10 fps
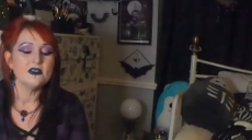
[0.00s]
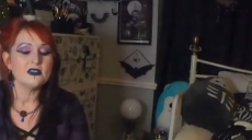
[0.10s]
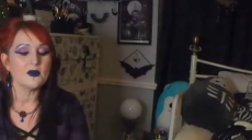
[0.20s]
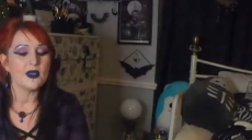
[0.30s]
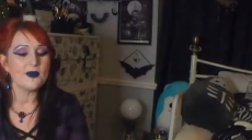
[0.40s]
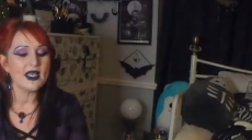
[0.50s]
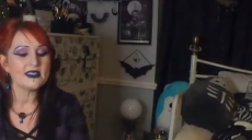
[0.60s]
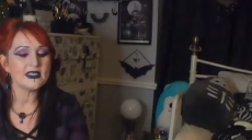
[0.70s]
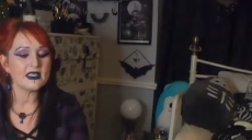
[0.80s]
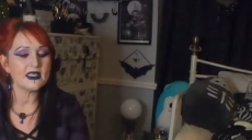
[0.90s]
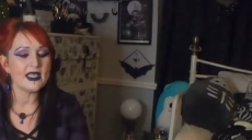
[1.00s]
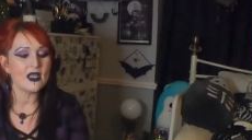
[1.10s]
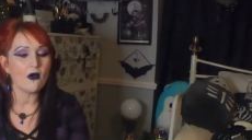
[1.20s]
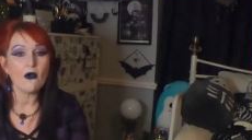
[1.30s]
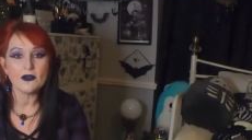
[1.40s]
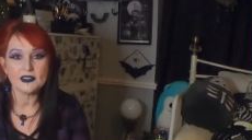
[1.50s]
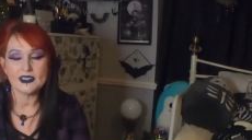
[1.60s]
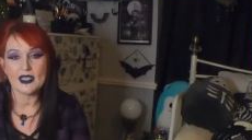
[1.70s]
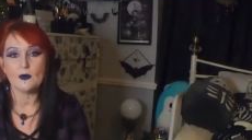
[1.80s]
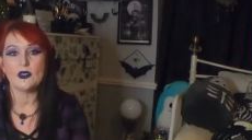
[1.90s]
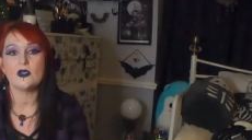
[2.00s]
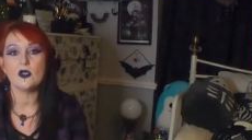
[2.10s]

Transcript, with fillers: So I basically ordered it with a